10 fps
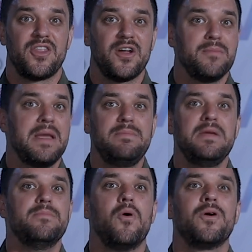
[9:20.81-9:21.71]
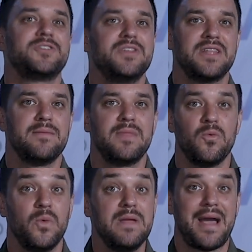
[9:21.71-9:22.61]
there may be more to them
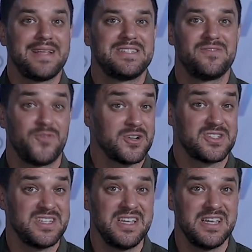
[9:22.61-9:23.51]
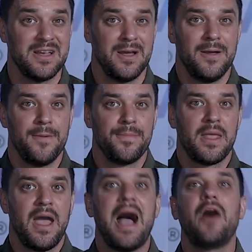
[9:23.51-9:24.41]
than we might first see?
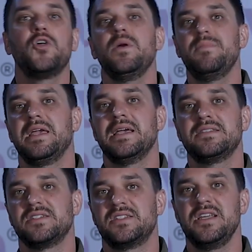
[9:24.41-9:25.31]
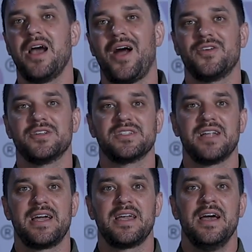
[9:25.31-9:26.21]
How do we begin to see others
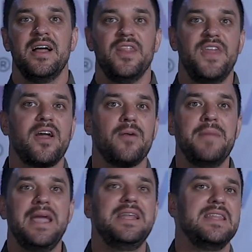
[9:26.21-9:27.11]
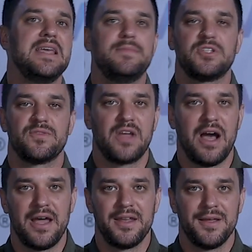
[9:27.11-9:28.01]
like they are made in the image of
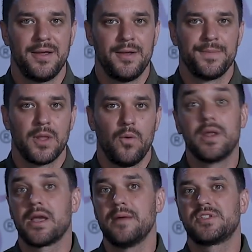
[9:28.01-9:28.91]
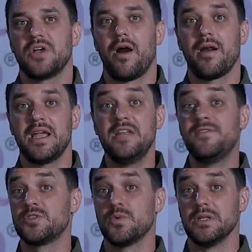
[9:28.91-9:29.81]
God? When it comes to our
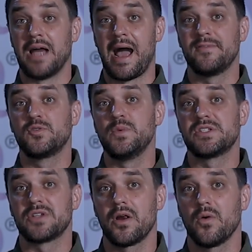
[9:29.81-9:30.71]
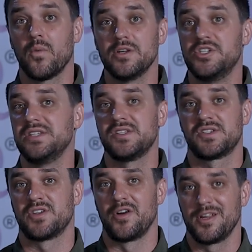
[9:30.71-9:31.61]
individual lives, we start where Jesus
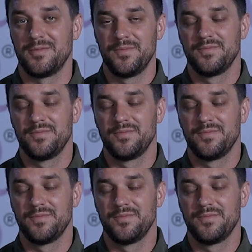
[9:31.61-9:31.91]
started,